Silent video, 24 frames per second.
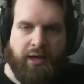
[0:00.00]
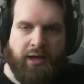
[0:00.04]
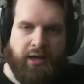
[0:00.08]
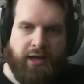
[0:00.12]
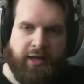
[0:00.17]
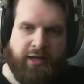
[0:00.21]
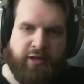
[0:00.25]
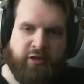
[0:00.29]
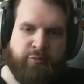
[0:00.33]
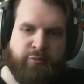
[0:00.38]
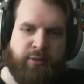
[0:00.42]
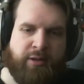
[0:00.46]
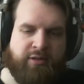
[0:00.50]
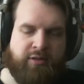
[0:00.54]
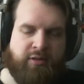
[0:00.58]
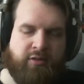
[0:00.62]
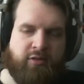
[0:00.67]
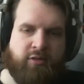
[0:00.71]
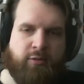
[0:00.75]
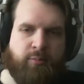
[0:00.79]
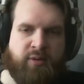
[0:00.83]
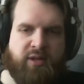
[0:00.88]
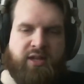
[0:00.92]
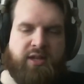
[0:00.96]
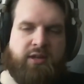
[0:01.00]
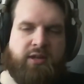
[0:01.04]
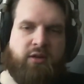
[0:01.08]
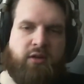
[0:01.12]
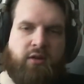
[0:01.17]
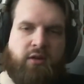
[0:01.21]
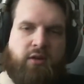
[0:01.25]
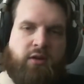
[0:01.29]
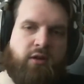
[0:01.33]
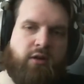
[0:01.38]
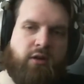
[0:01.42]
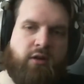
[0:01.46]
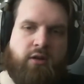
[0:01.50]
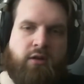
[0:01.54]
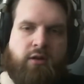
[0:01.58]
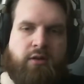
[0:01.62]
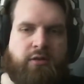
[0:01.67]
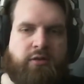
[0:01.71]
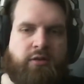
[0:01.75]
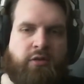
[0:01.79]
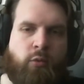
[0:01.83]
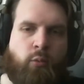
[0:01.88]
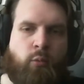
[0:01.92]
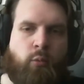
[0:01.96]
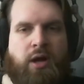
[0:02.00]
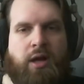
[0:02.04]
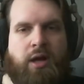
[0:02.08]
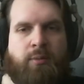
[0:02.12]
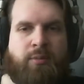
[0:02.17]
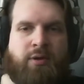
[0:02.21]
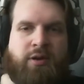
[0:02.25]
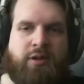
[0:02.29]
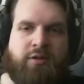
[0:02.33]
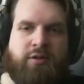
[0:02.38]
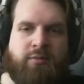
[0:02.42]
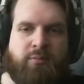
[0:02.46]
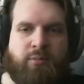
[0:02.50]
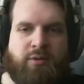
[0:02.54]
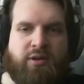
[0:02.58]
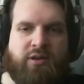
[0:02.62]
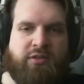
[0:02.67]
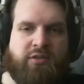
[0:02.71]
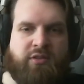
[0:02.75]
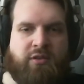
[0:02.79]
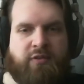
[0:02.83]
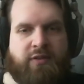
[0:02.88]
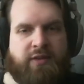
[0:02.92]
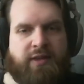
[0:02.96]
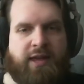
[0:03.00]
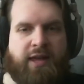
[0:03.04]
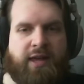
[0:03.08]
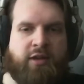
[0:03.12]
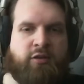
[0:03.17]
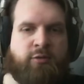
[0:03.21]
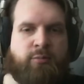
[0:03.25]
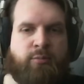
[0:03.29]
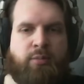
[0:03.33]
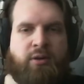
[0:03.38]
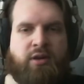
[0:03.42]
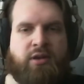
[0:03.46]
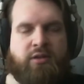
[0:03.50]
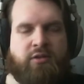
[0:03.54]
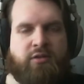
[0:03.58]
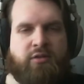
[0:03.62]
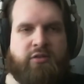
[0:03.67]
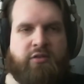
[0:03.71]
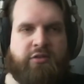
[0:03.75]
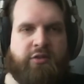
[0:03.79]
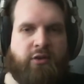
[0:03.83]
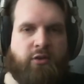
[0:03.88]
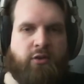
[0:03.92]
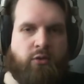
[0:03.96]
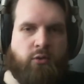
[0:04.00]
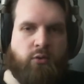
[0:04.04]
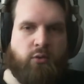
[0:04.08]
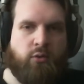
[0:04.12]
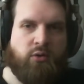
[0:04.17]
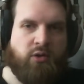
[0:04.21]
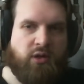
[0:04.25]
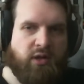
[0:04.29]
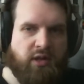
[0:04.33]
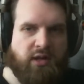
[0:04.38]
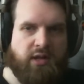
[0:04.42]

I expect it to be on the Y button, but it's on the X button, so